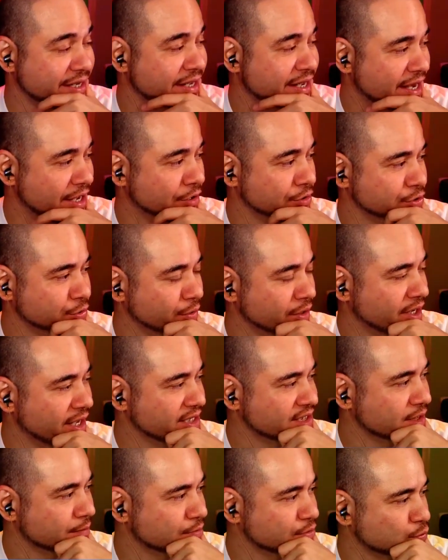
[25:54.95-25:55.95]
and also it
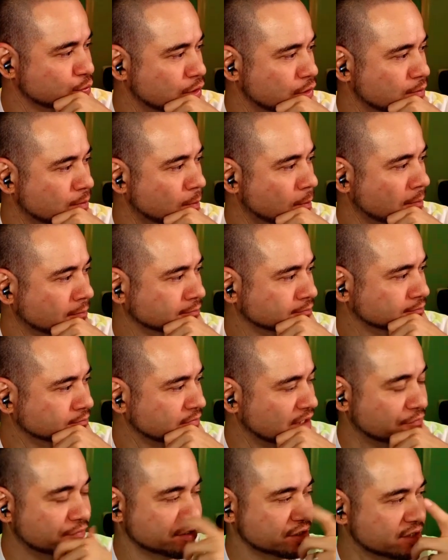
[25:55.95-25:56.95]
lights up as well,
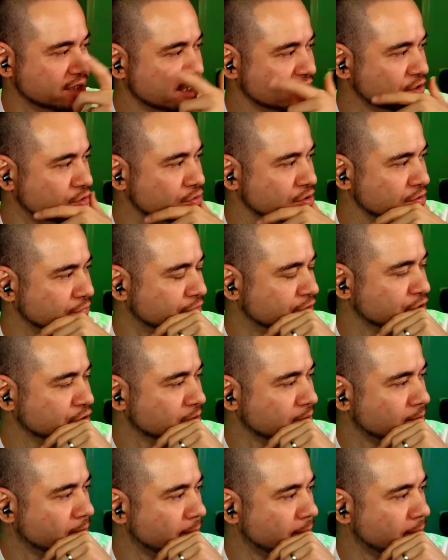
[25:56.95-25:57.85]
if it's the exclusive version.